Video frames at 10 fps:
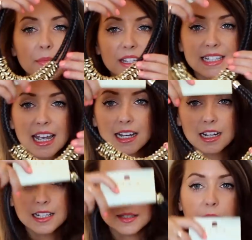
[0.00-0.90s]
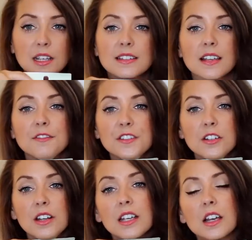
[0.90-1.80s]
up this necklace because I
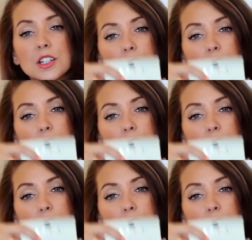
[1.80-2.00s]
feel like I